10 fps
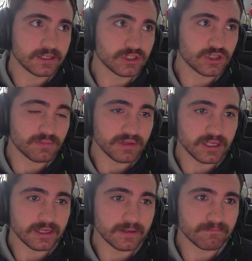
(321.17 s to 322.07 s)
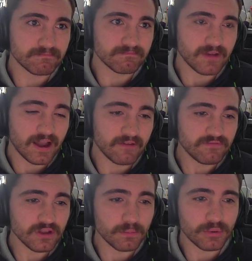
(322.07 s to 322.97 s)
Should be. I'm
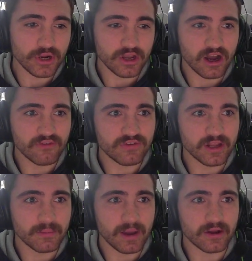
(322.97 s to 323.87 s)
feeling pretty confident about